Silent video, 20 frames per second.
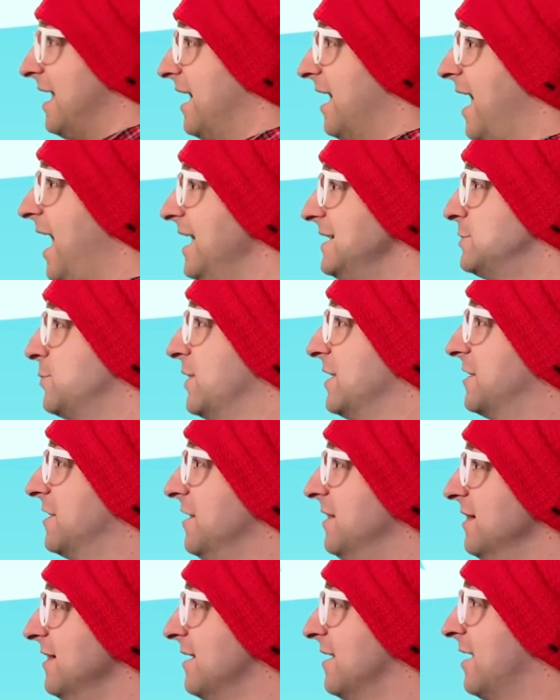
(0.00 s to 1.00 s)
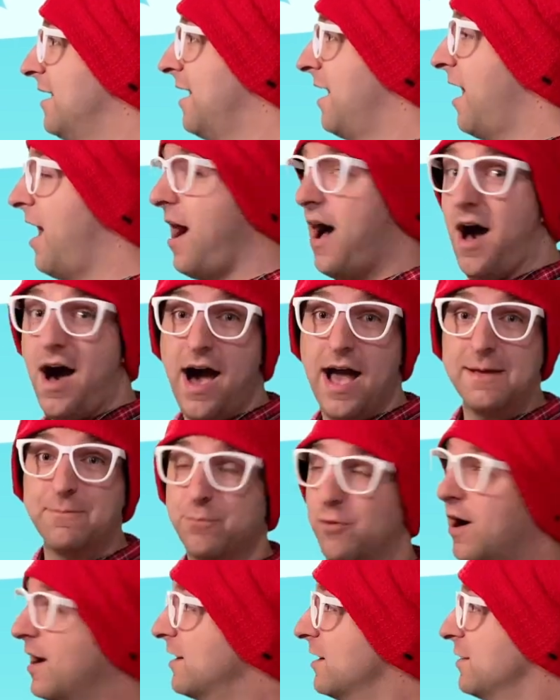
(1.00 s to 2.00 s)
Hi Twinkle, I
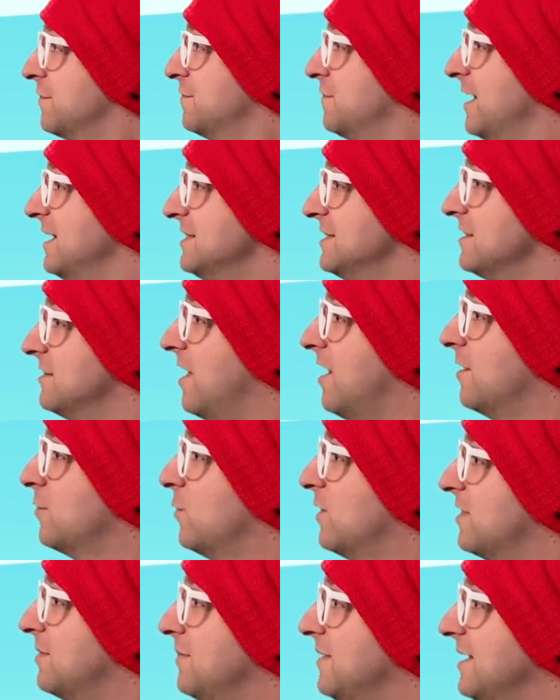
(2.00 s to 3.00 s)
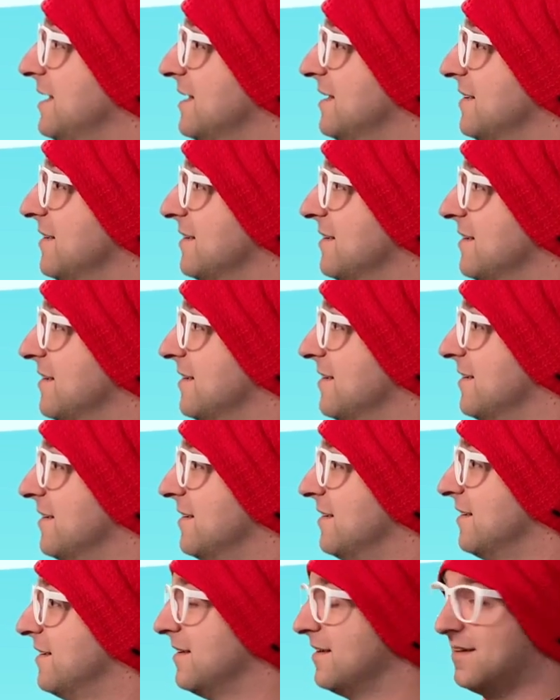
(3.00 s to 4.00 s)
brought our friends along with me.
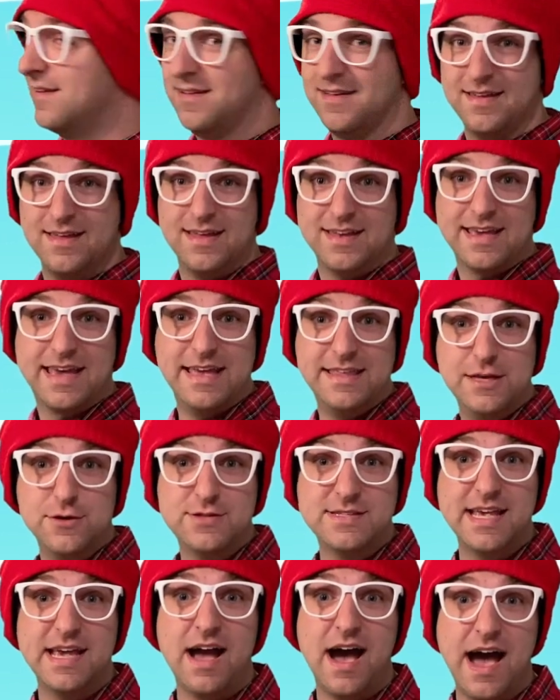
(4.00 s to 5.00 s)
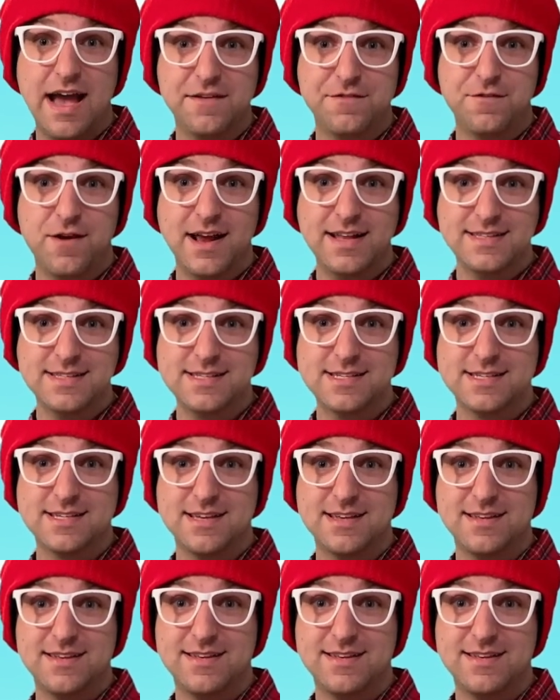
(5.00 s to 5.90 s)
Can you say hi friends?